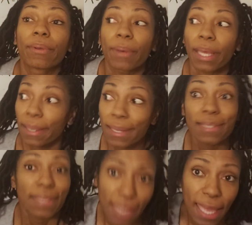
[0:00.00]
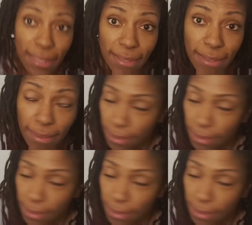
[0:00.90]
Okay, it is a test.